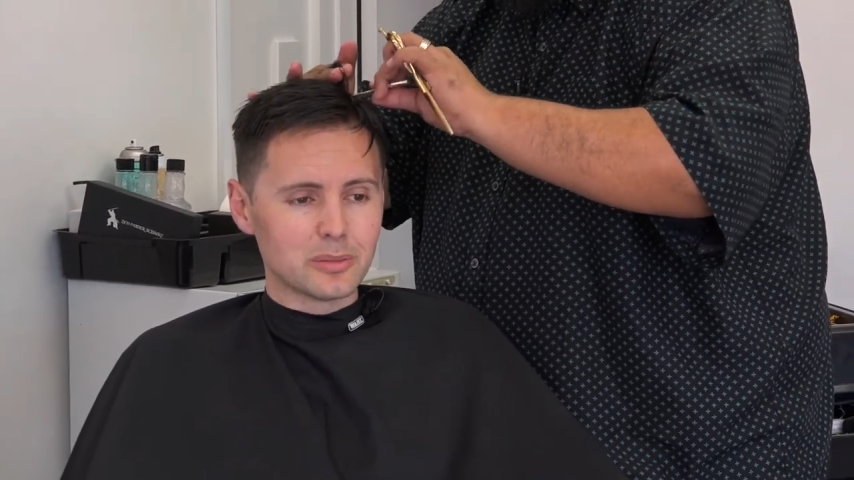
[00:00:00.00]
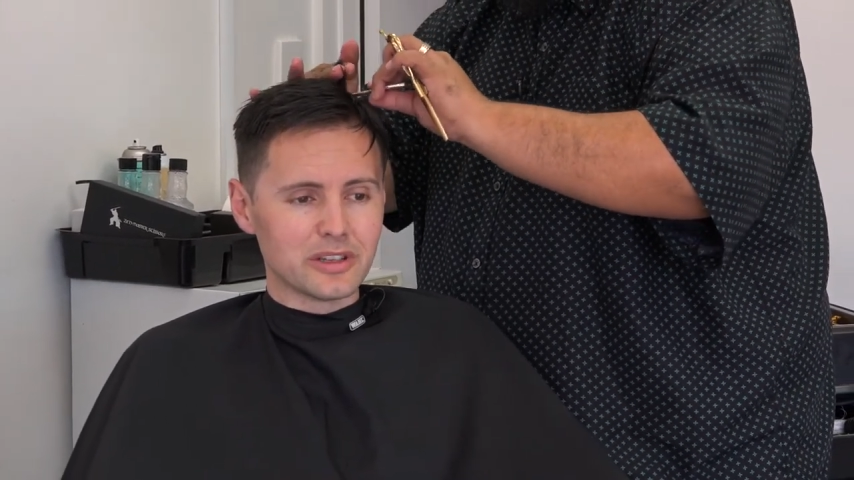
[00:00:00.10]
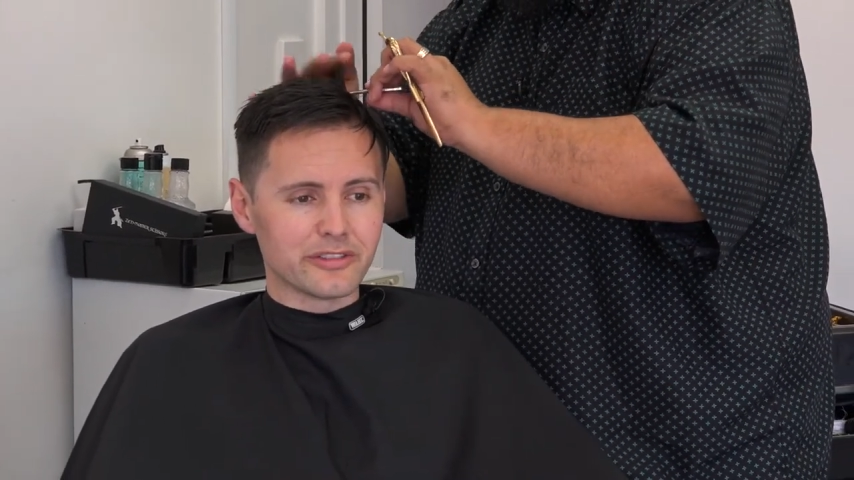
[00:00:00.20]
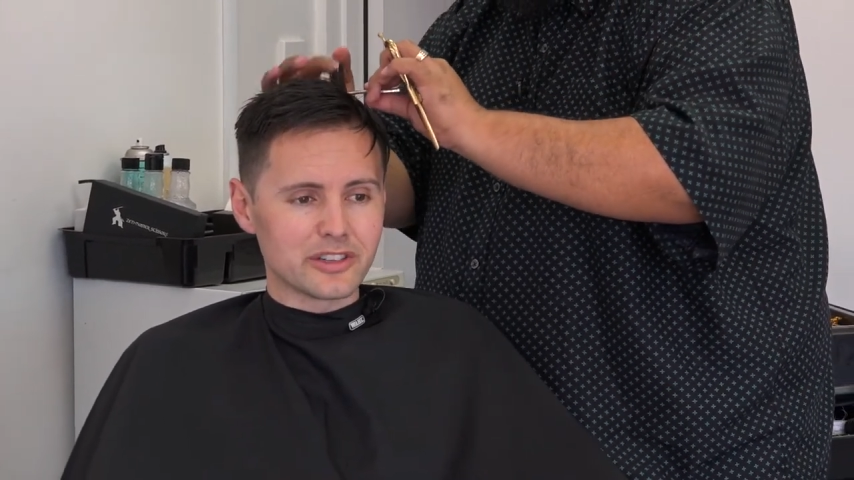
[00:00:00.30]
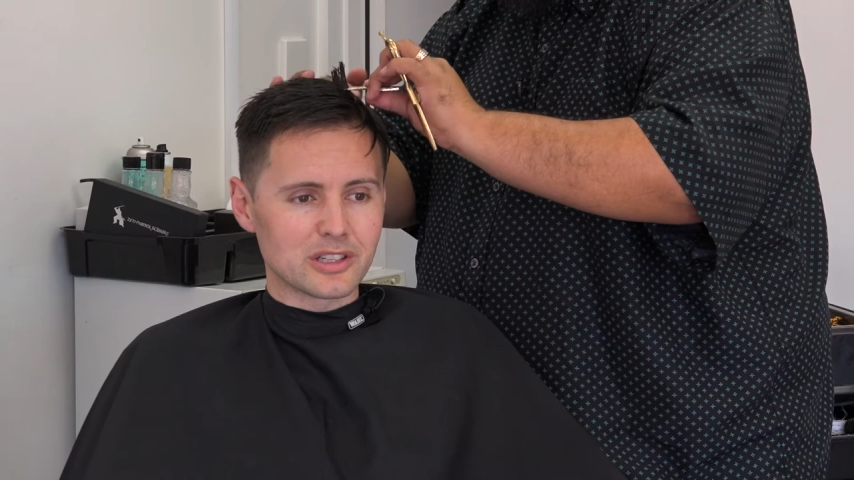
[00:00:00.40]
be
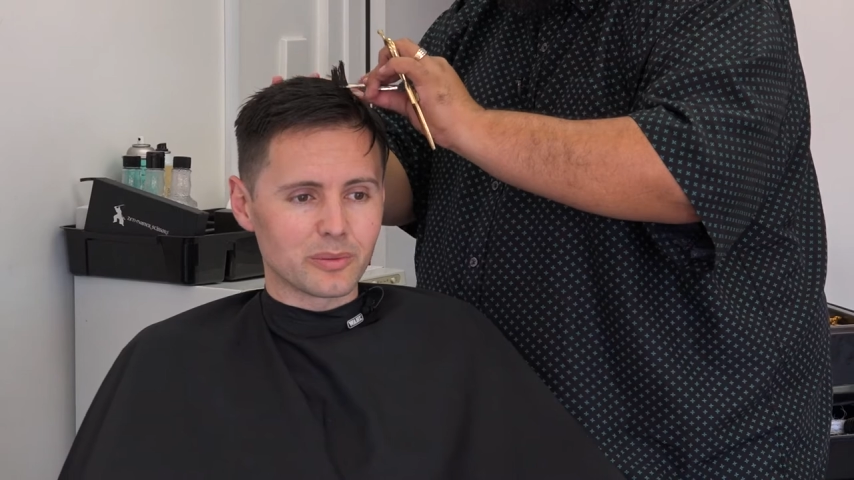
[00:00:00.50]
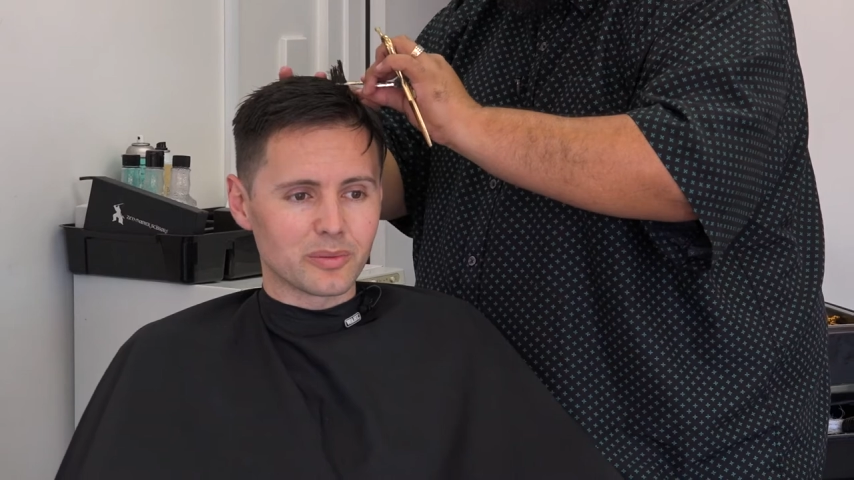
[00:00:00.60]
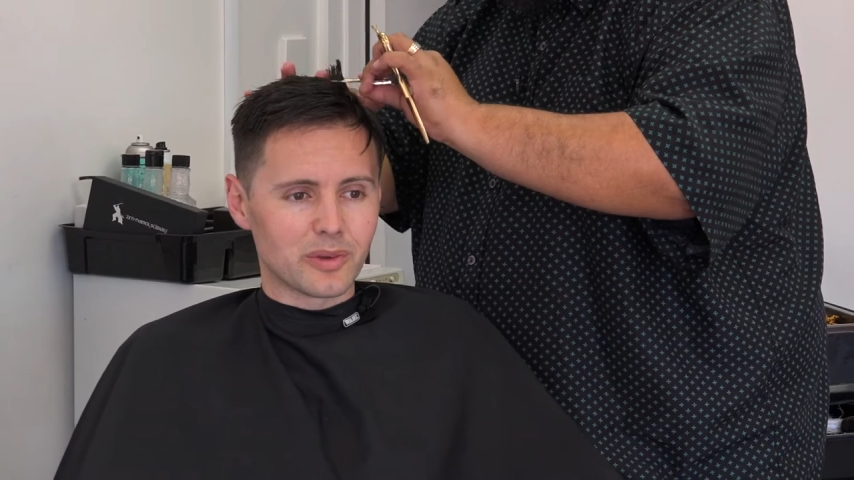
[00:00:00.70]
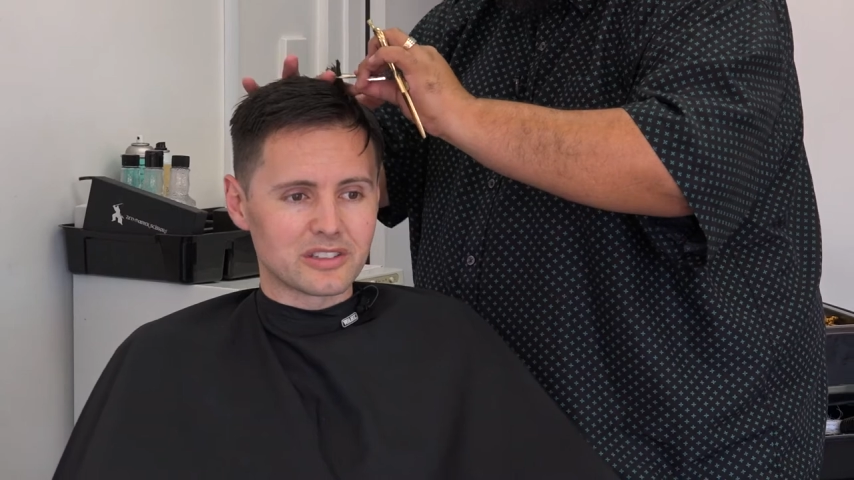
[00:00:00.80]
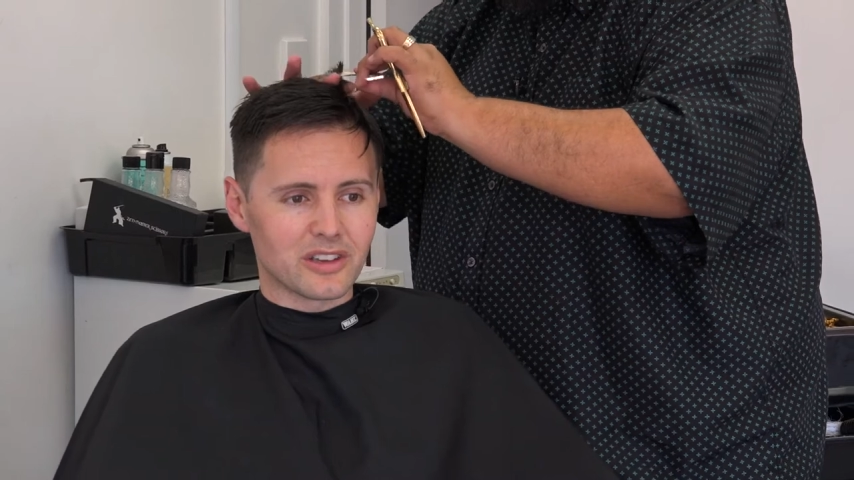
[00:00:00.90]
efficient
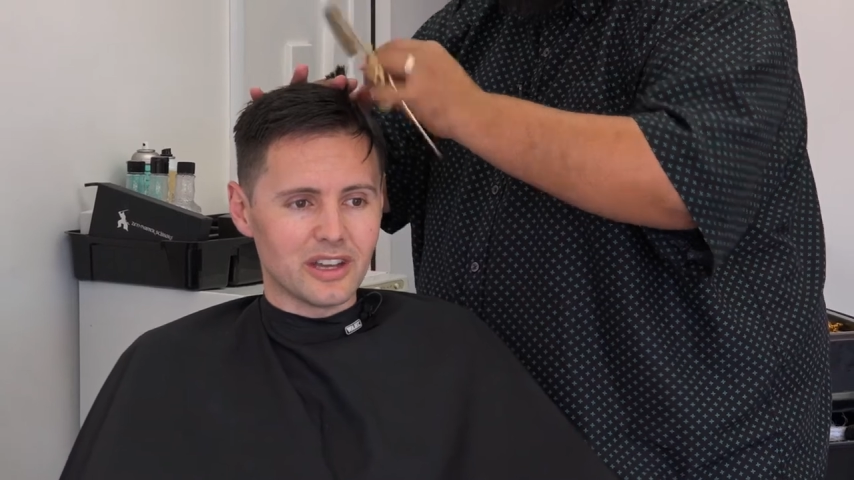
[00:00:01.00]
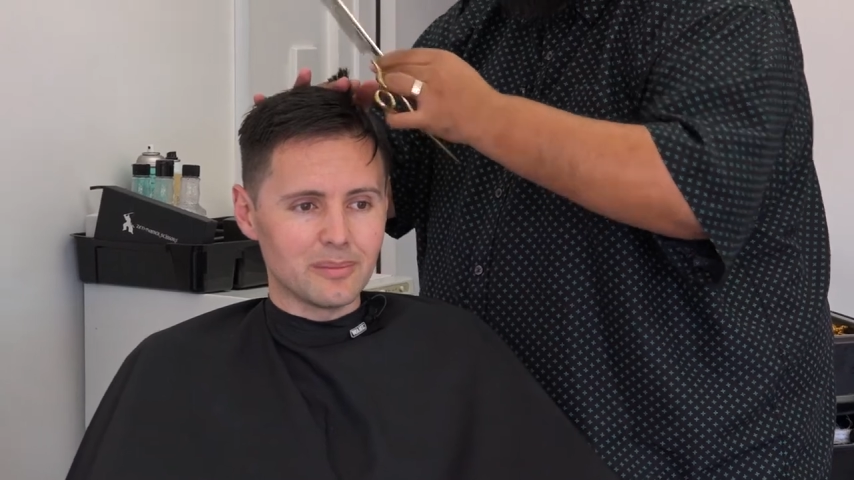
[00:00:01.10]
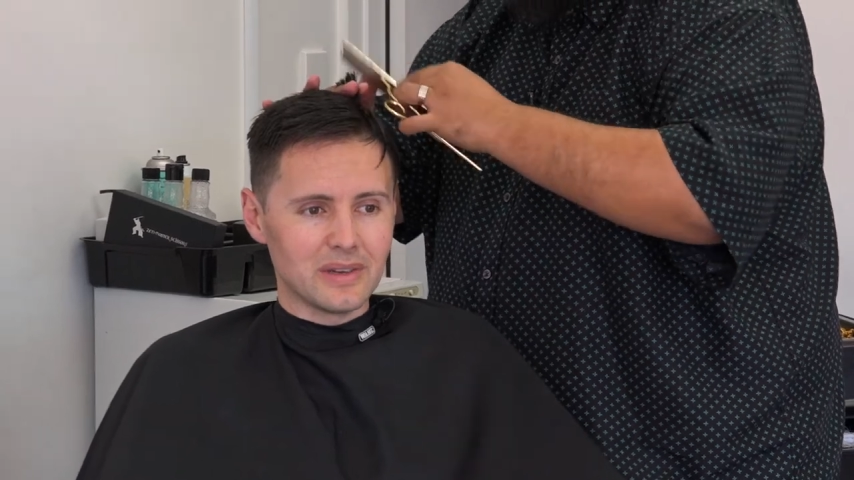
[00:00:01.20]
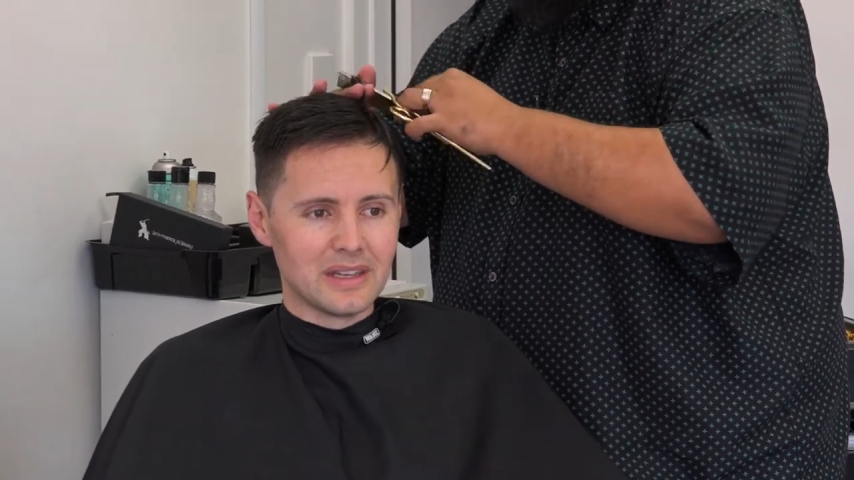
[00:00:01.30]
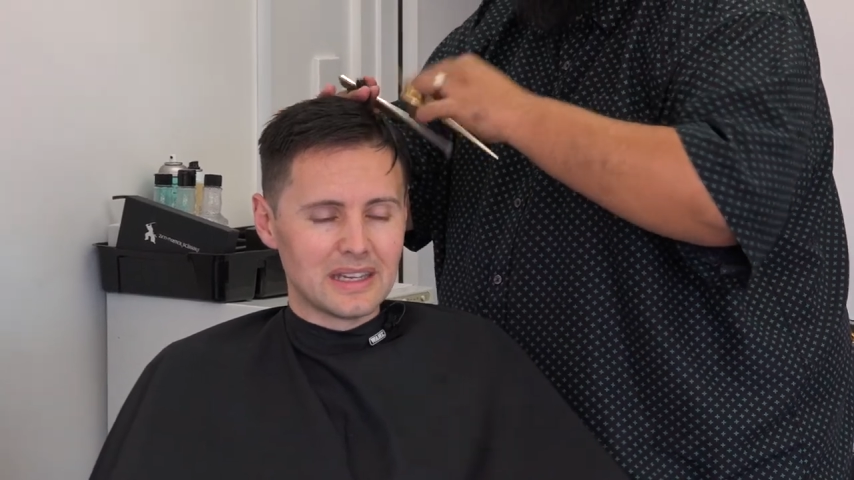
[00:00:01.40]
with my time.